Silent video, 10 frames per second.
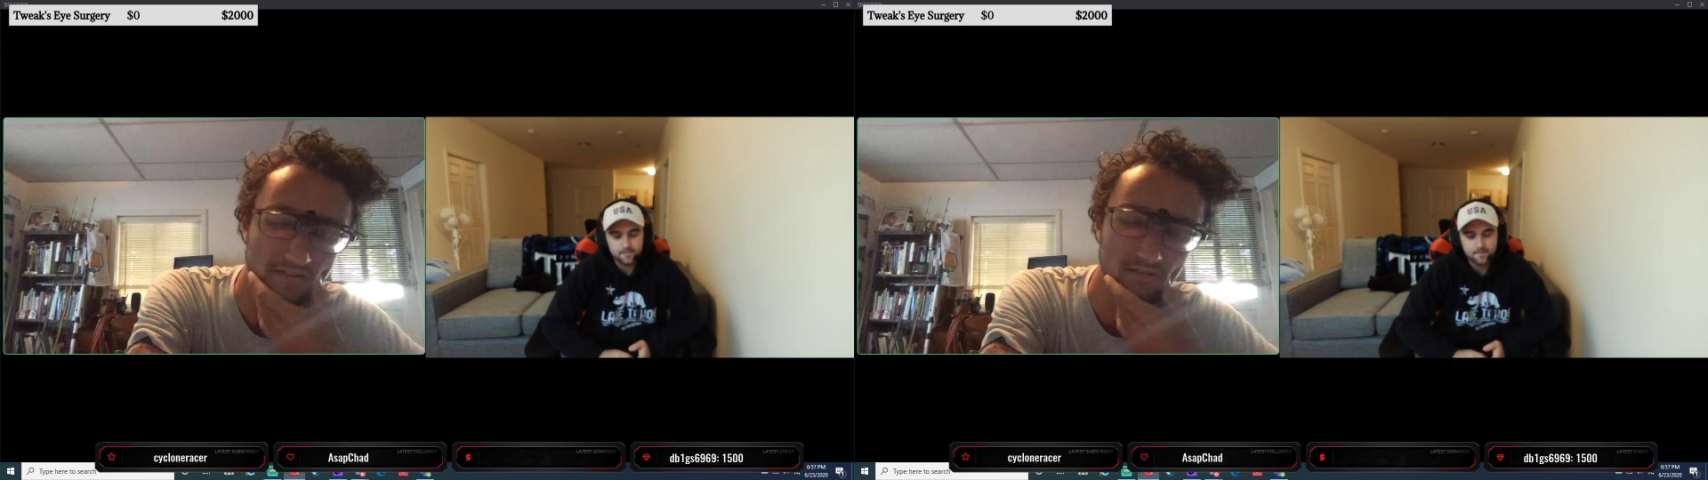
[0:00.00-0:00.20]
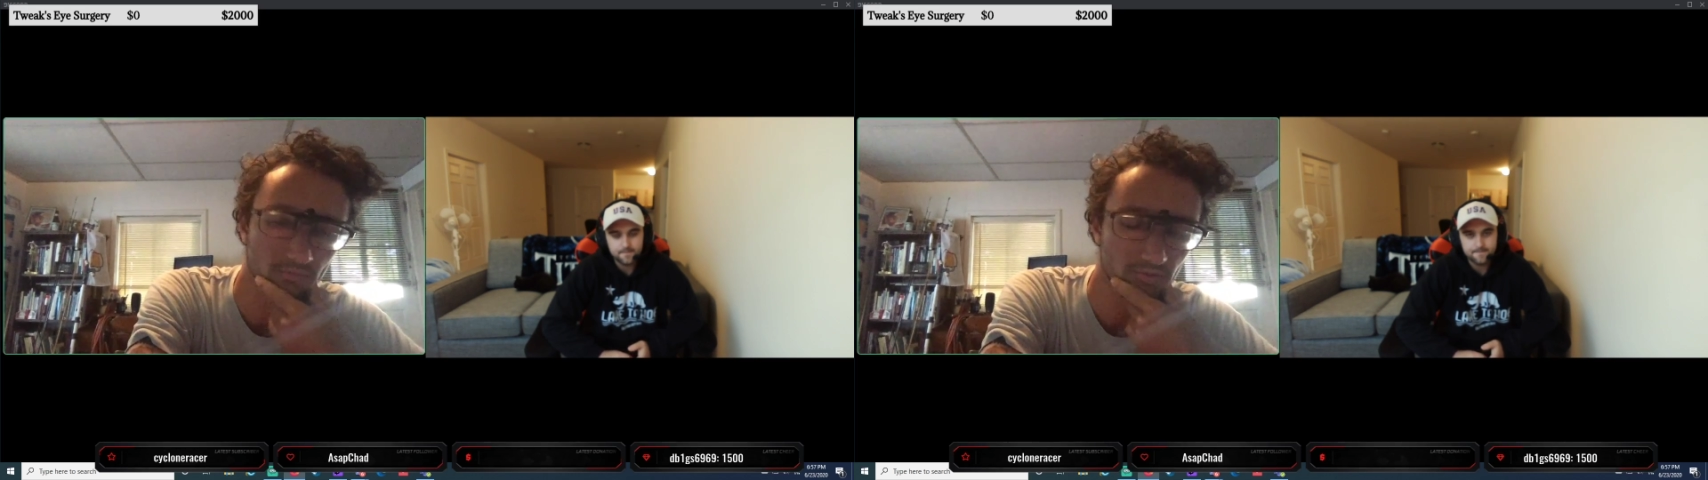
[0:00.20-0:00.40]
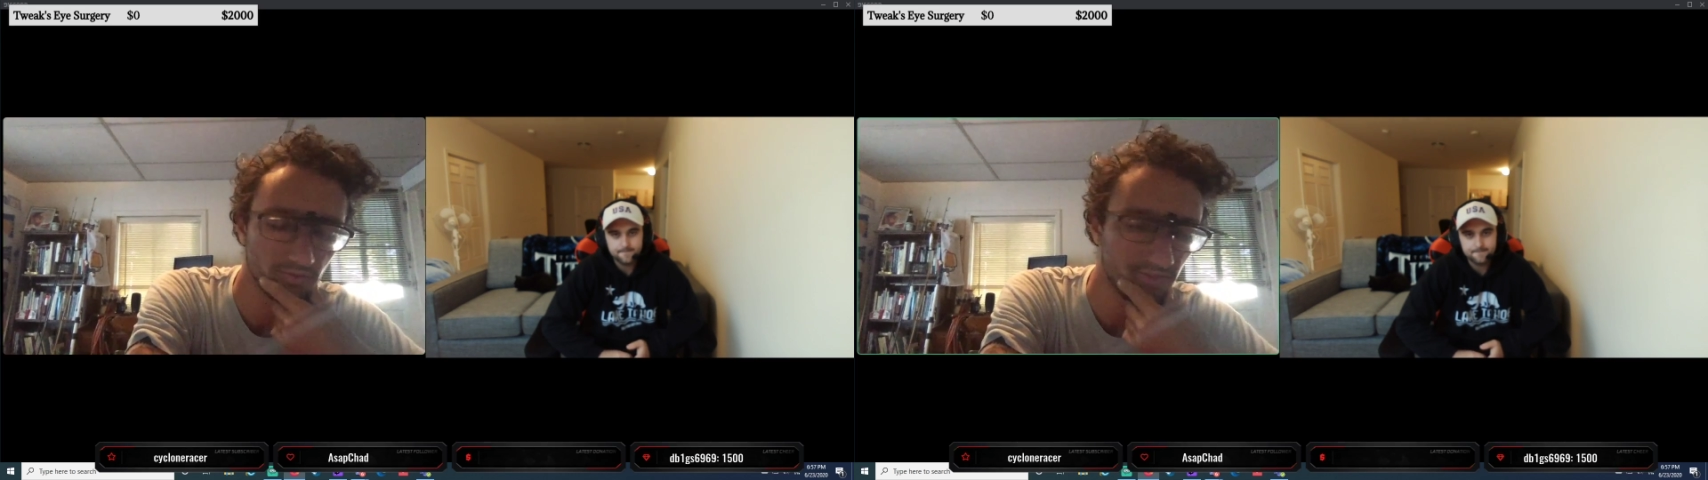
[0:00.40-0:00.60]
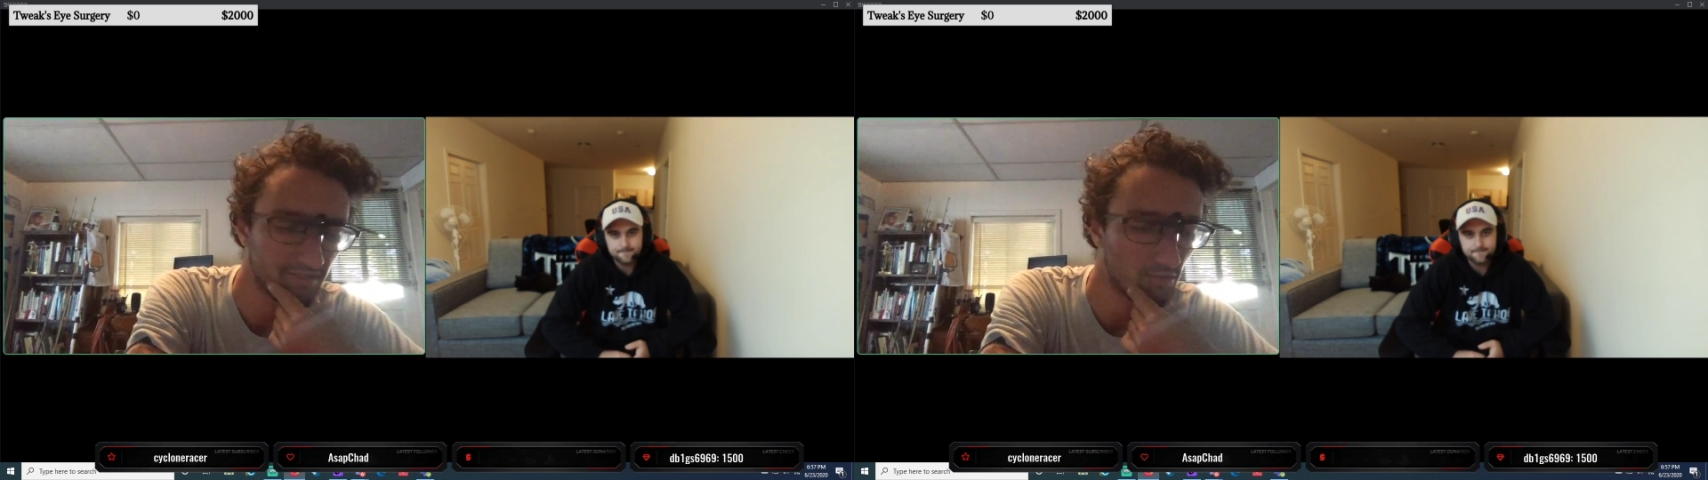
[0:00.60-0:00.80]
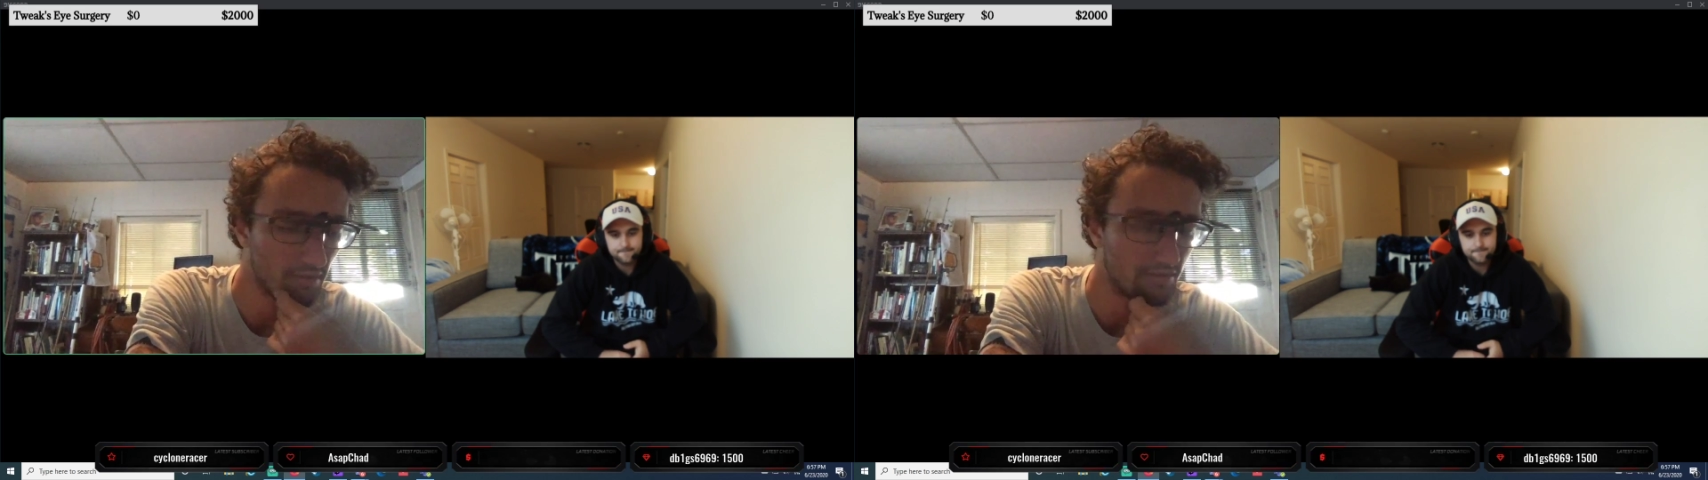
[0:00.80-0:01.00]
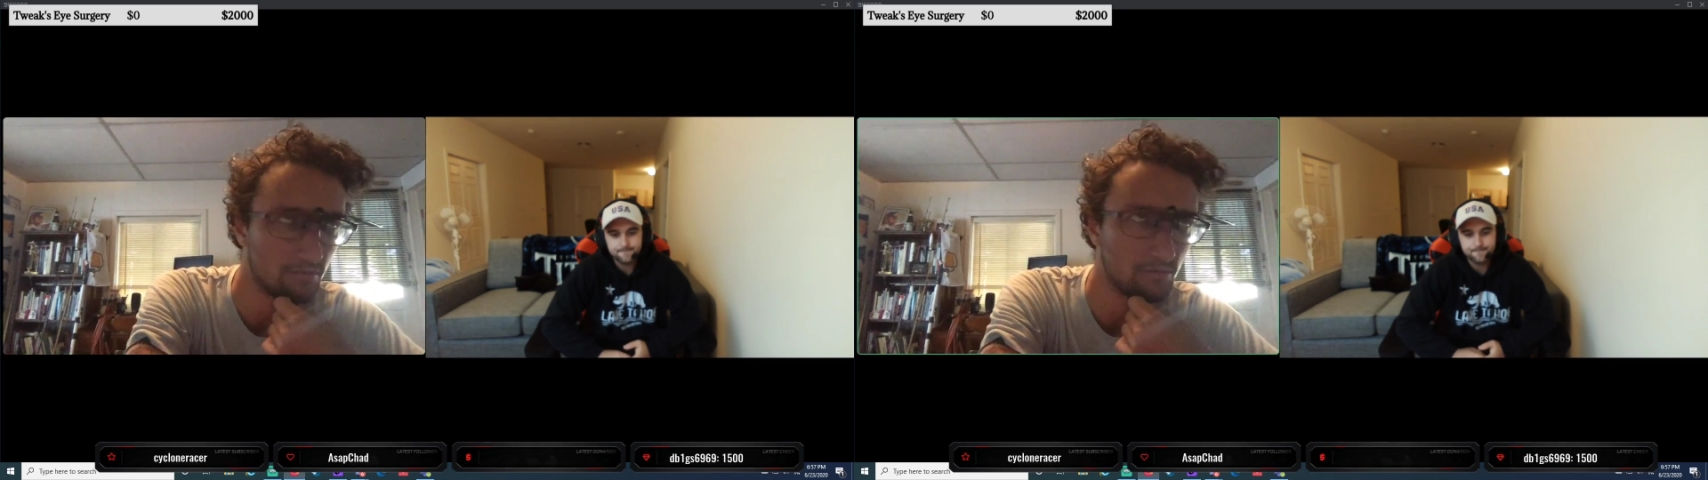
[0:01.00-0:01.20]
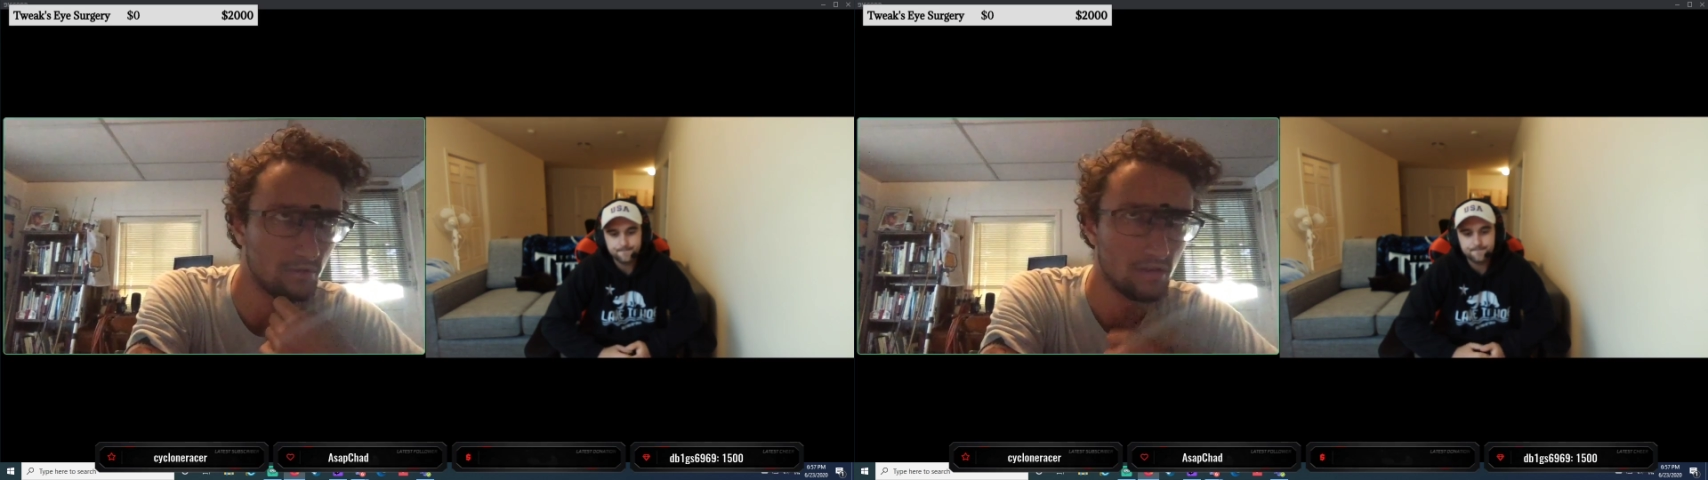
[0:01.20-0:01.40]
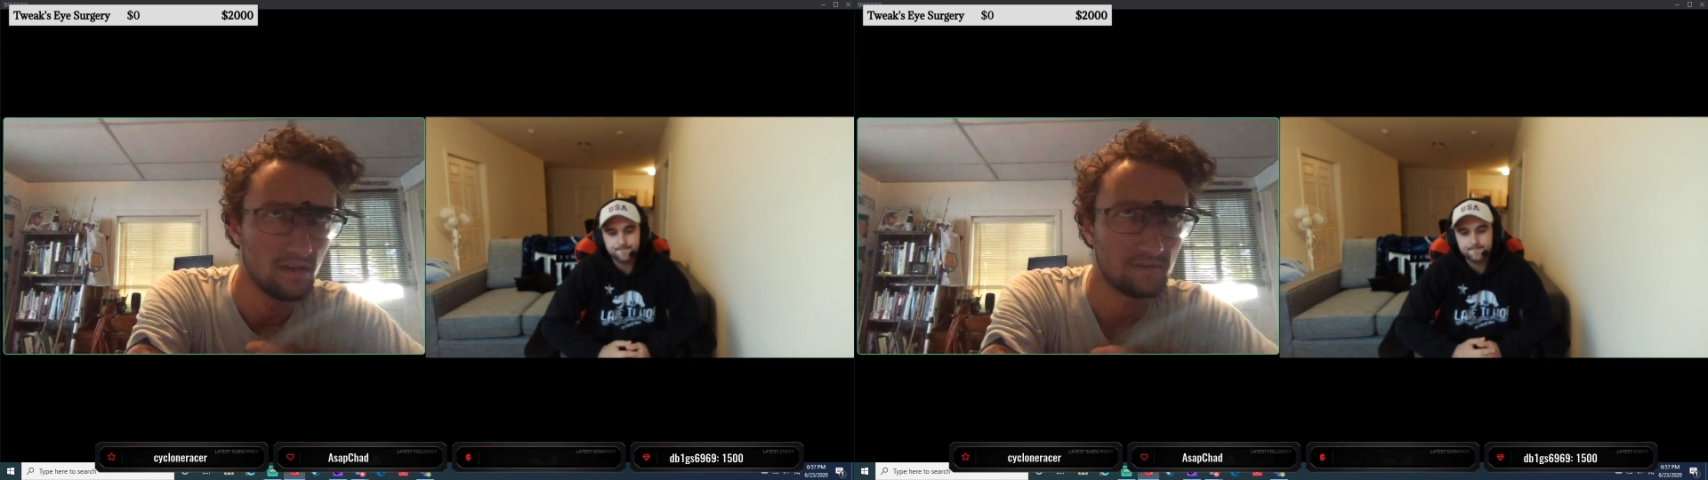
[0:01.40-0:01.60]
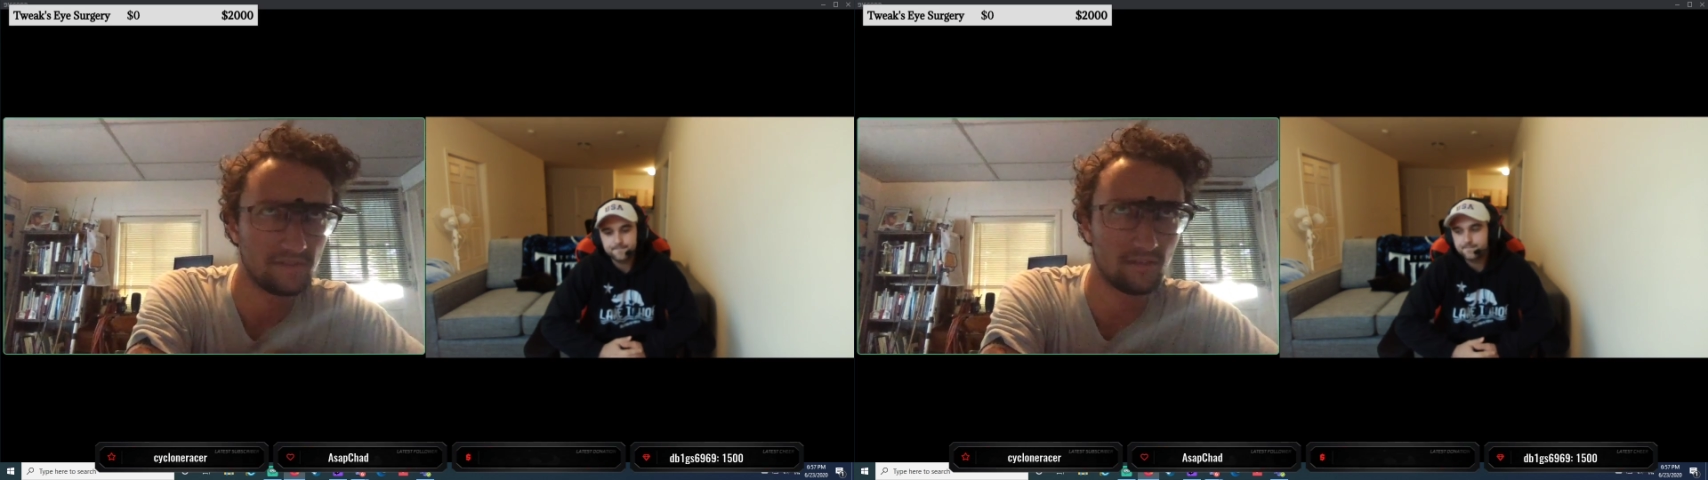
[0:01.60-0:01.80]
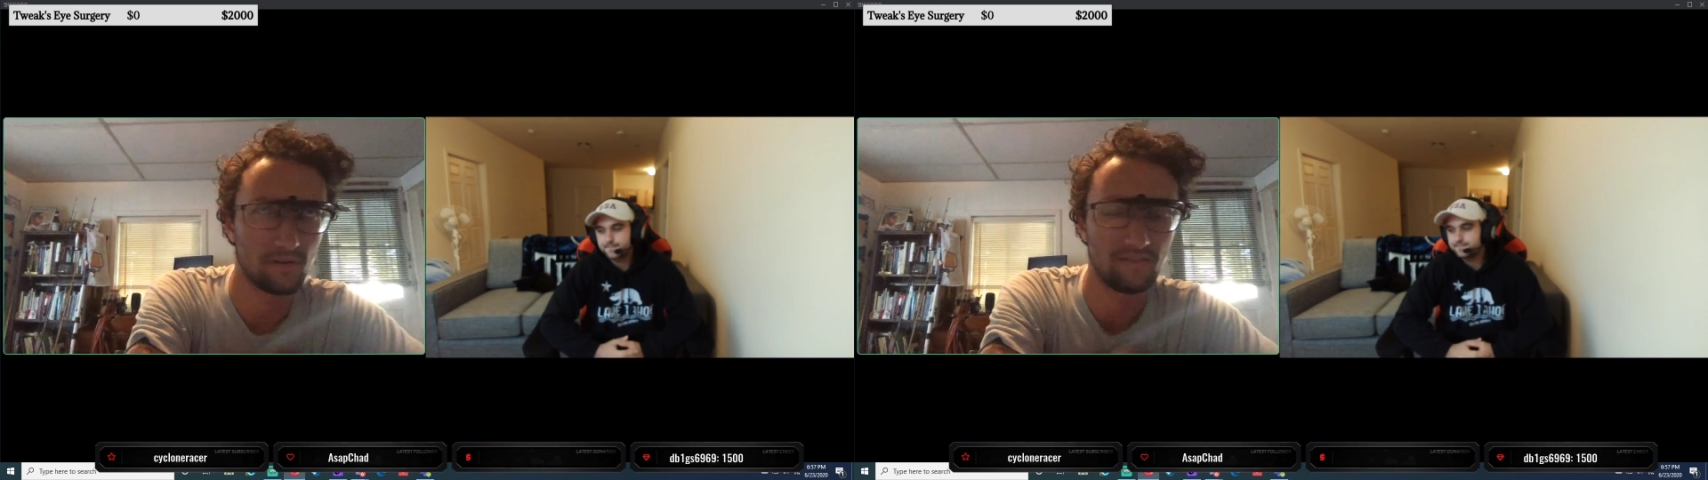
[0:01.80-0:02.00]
which was 22